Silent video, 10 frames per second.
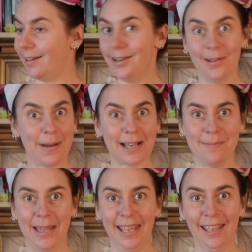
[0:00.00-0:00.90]
Look back
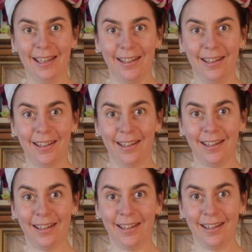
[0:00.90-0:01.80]
at me.
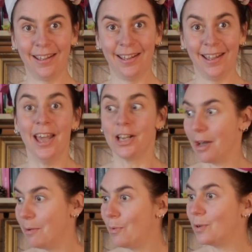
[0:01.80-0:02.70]

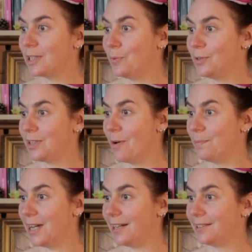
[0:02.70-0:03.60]
Go and walk towards the
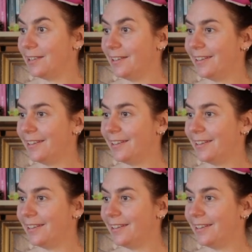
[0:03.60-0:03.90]
object.